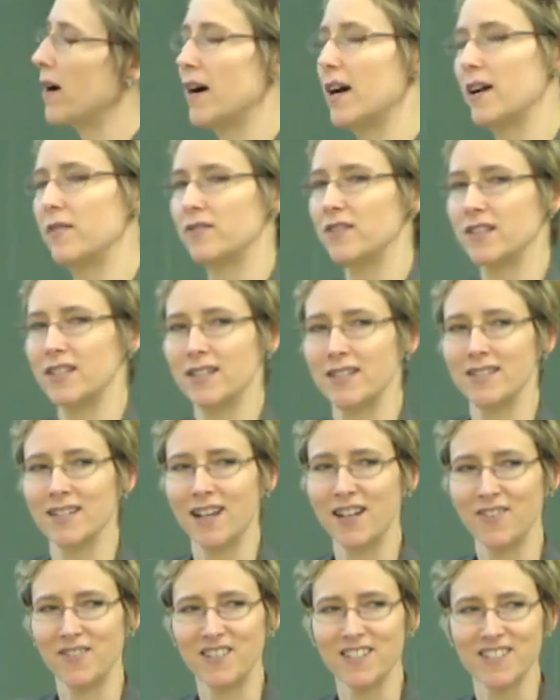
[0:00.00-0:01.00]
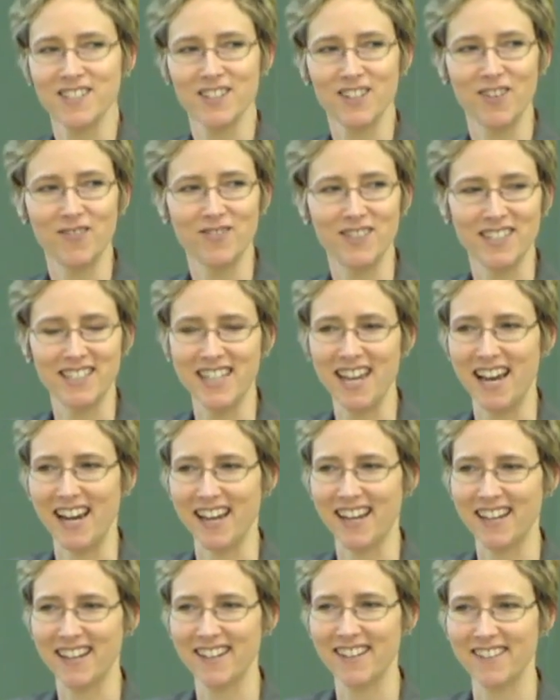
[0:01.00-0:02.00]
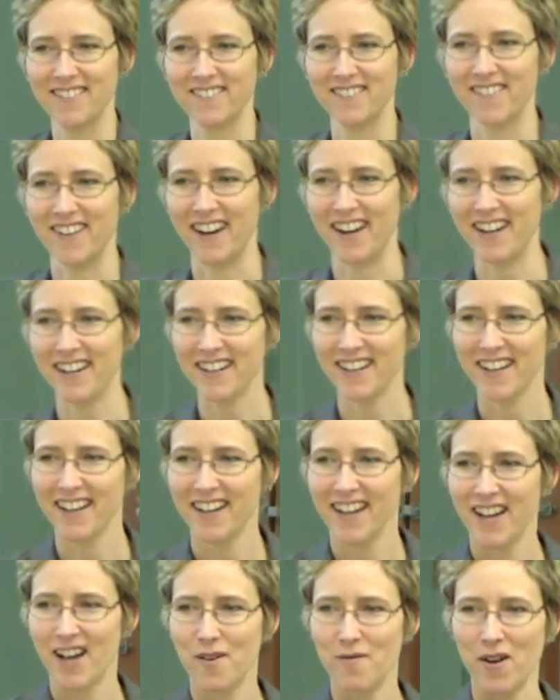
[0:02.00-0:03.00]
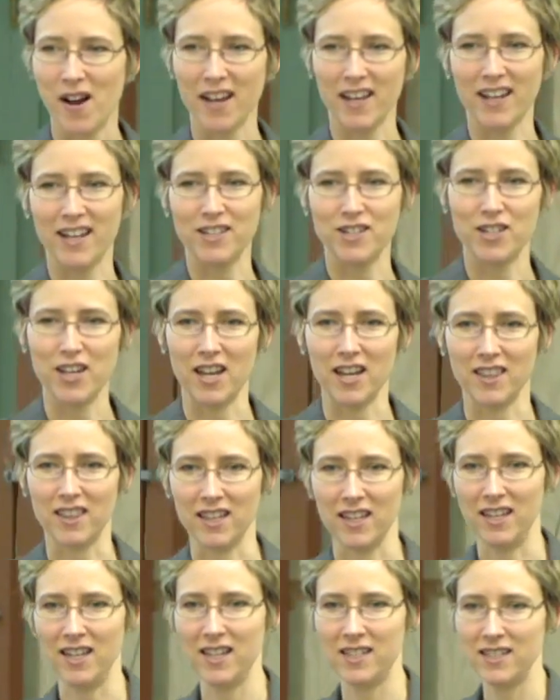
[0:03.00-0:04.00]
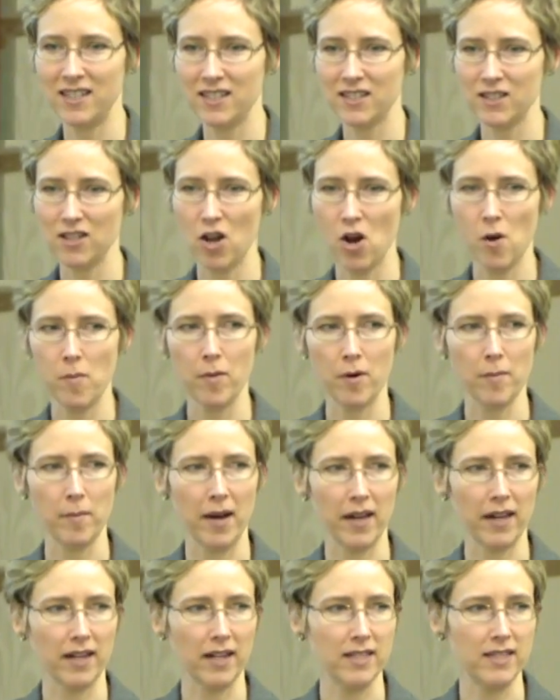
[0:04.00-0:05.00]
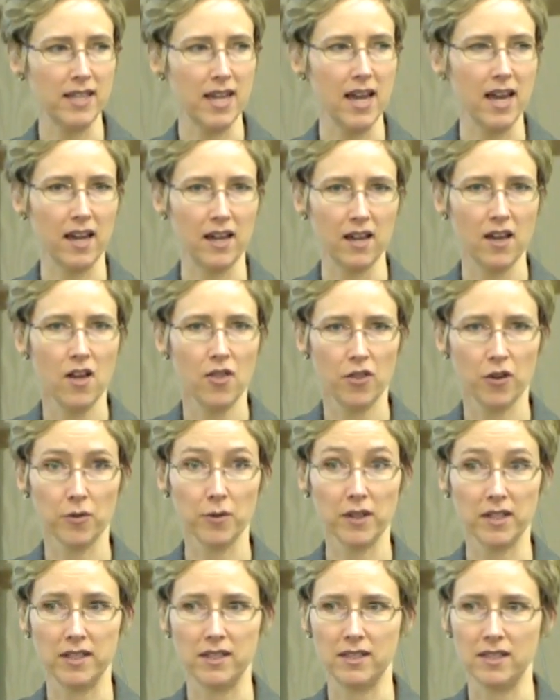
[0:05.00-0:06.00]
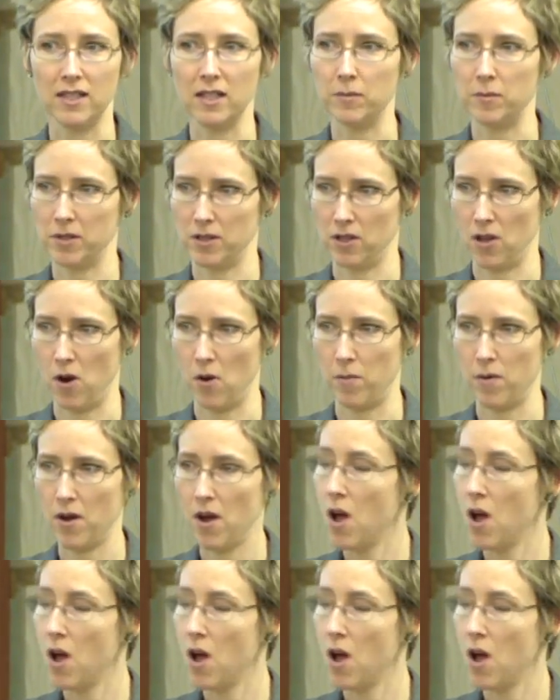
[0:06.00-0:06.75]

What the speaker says: I have to decide which slope to take, right? Am I going to take the easy slope, or am I going to take the really steep slope?